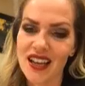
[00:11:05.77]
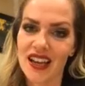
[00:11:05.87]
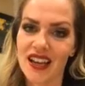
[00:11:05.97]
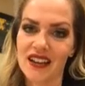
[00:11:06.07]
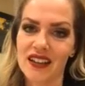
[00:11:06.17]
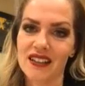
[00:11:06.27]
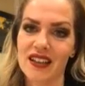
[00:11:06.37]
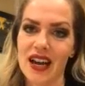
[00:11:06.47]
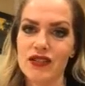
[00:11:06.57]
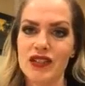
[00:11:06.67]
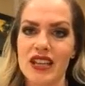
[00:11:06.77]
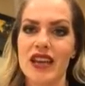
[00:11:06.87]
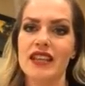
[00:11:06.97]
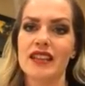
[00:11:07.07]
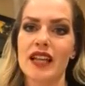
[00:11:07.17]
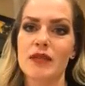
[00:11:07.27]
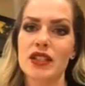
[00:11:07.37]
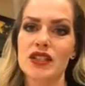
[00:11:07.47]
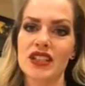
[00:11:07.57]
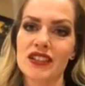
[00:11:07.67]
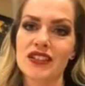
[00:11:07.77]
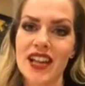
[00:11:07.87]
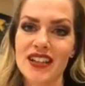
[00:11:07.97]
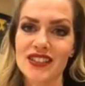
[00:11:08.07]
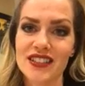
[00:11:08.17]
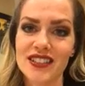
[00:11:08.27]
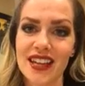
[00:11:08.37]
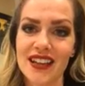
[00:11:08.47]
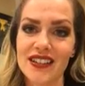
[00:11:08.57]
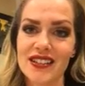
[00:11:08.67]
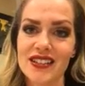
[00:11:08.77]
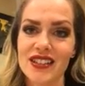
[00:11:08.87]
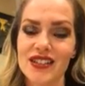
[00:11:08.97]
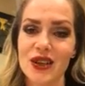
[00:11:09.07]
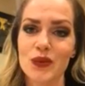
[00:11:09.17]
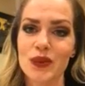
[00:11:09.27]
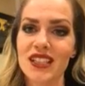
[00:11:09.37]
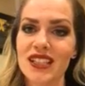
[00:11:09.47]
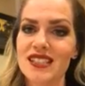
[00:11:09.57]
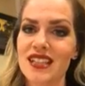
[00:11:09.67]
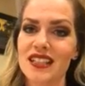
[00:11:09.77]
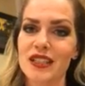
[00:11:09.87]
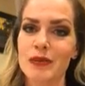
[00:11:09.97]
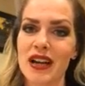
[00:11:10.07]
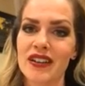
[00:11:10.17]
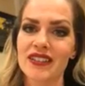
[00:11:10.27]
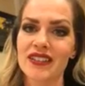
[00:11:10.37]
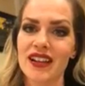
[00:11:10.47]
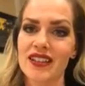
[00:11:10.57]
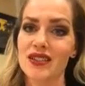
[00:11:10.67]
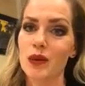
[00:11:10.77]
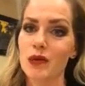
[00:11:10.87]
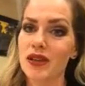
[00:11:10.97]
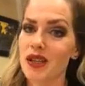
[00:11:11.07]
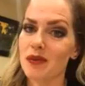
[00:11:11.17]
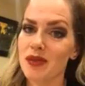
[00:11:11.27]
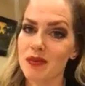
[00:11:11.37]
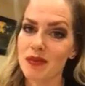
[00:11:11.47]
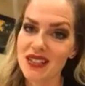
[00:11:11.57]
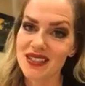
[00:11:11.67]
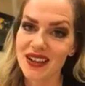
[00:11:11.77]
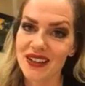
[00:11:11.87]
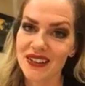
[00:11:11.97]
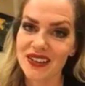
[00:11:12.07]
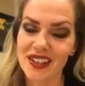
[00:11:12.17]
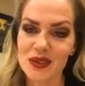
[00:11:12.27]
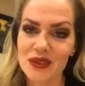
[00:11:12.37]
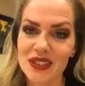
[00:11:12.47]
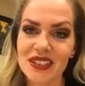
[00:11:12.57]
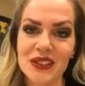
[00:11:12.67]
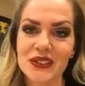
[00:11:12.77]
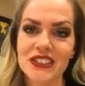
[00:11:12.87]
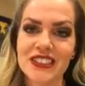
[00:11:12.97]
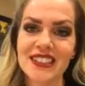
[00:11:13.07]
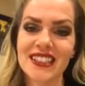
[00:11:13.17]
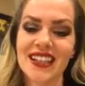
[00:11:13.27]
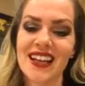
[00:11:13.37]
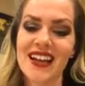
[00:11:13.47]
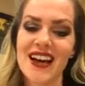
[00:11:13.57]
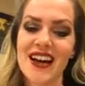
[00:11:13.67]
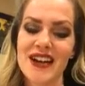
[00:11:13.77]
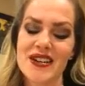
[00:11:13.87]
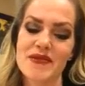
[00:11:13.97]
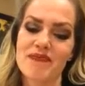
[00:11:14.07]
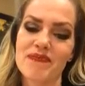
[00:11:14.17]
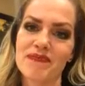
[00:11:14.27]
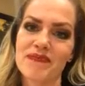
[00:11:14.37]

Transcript: and after that, that led me into international sales. And so I'm really excited about us opening up in Mexico. That's really cool. And